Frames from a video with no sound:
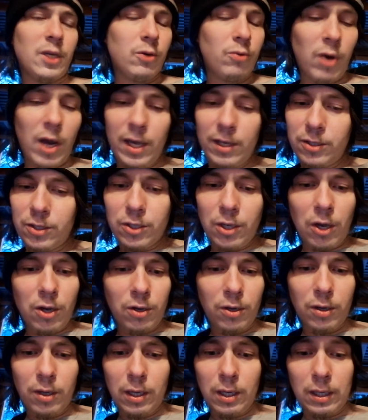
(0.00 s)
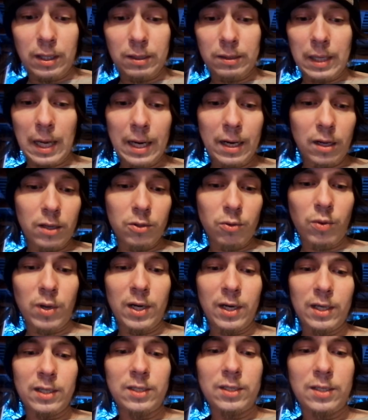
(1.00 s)
Great song. Another
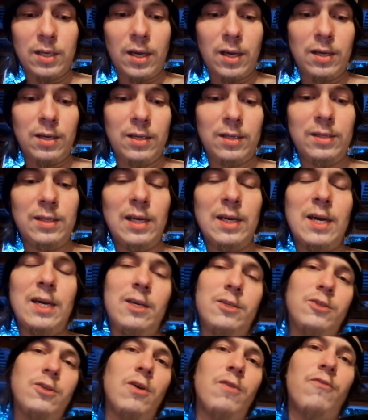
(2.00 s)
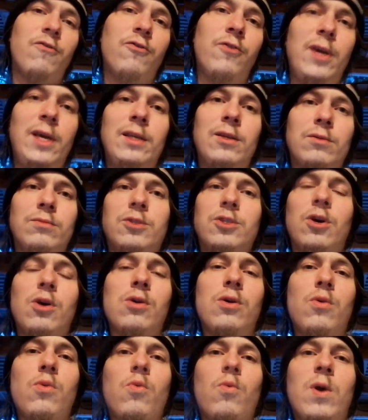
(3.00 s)
one is the nice song Freedom
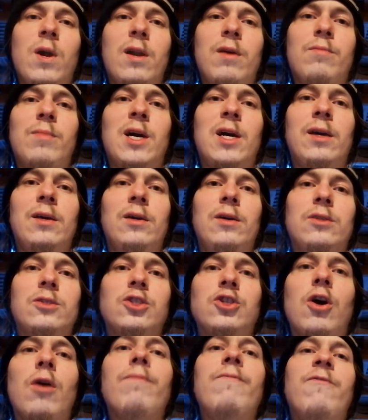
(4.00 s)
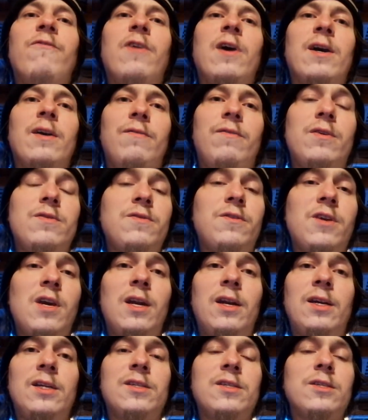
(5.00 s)
Song, one of my top 5
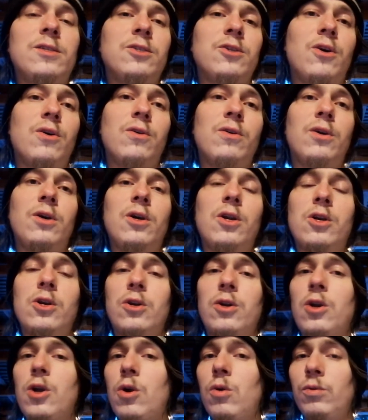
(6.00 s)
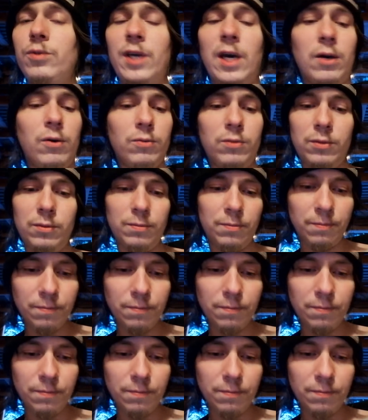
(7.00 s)
Thin Lizzy song, no doubt.